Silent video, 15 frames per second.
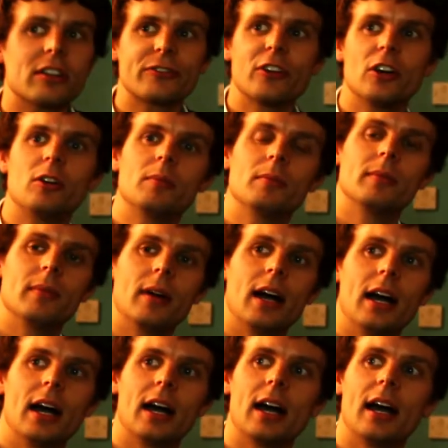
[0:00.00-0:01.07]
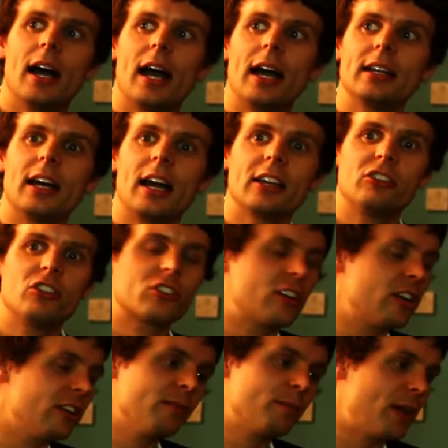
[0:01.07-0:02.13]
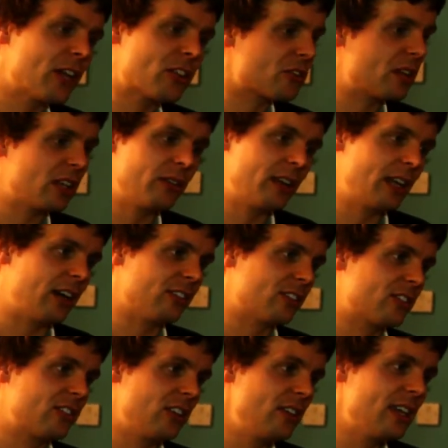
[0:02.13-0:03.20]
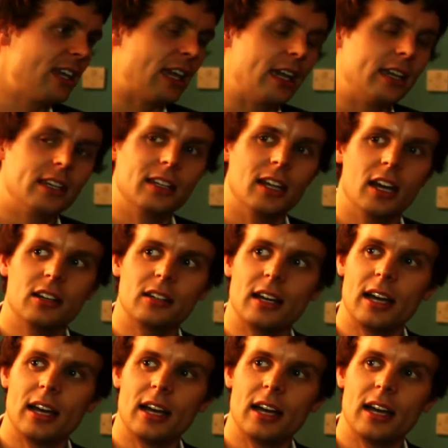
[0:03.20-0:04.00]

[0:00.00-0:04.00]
the film and I just couldn't picture anyone else doing it, you know?